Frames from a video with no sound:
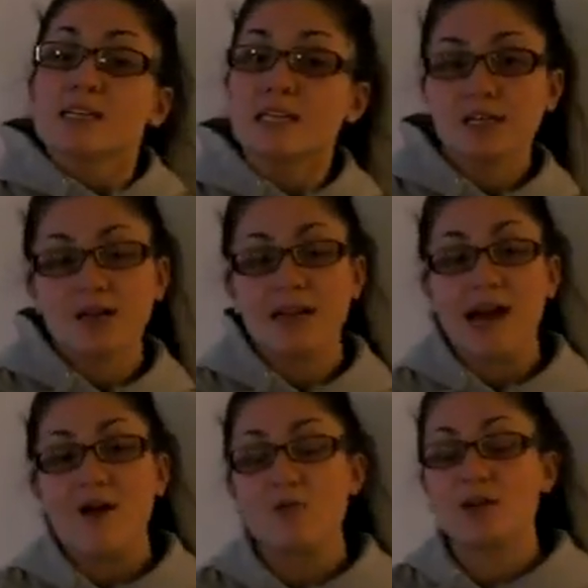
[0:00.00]
Then
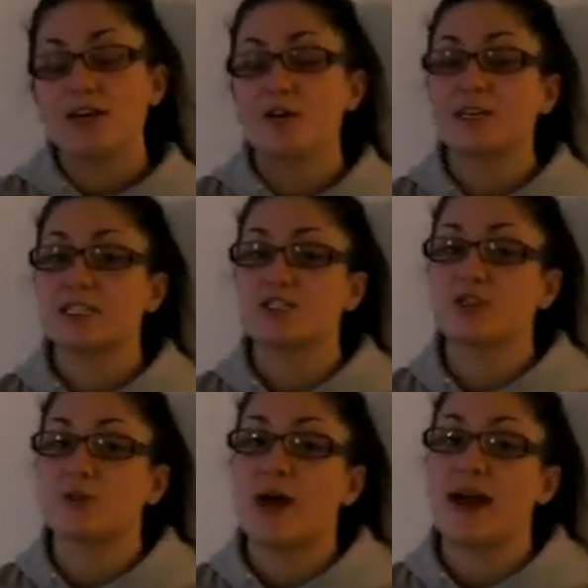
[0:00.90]
now I want to go
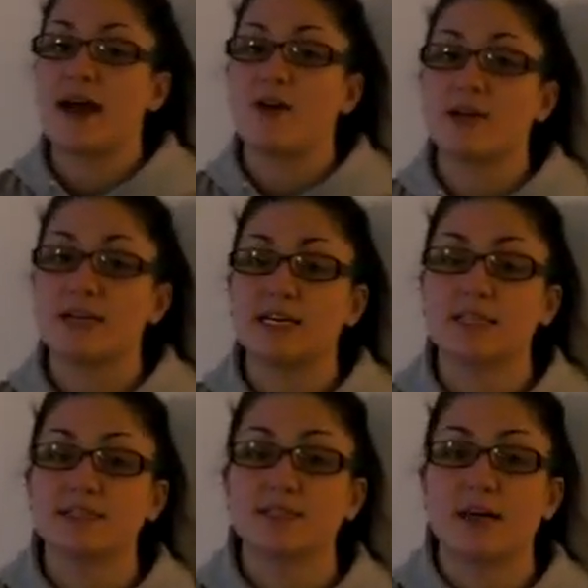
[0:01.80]
into how
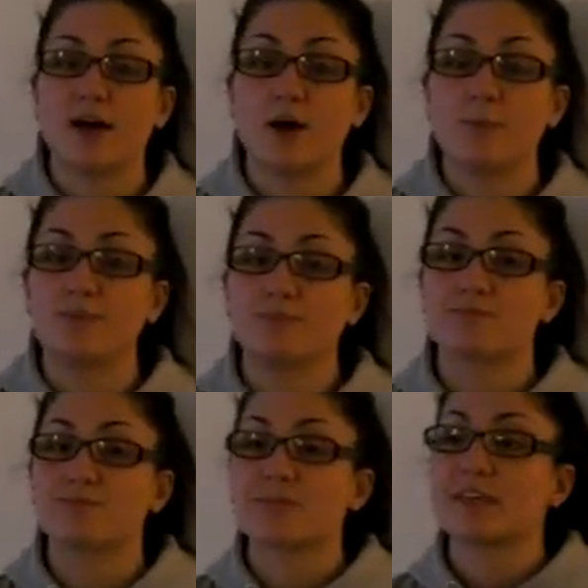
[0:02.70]
it
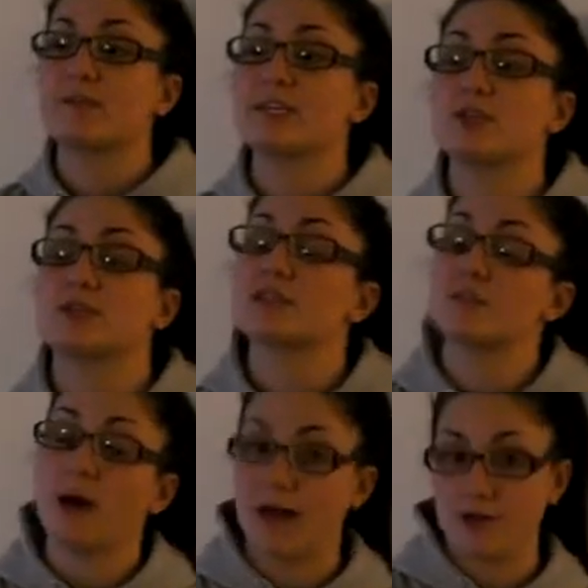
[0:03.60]
can be used as a
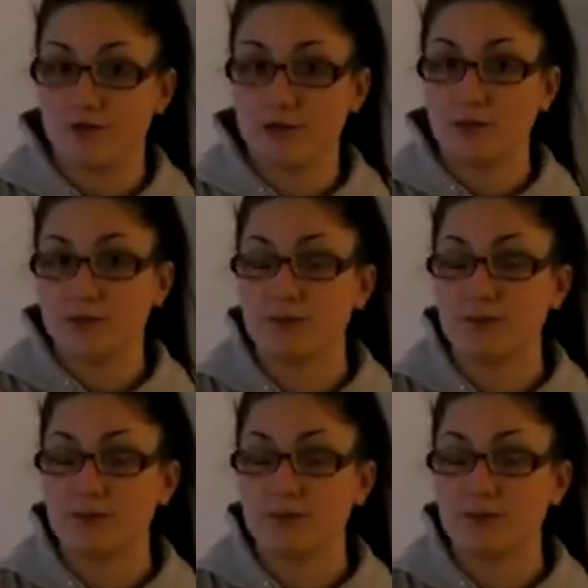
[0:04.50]
biofuel.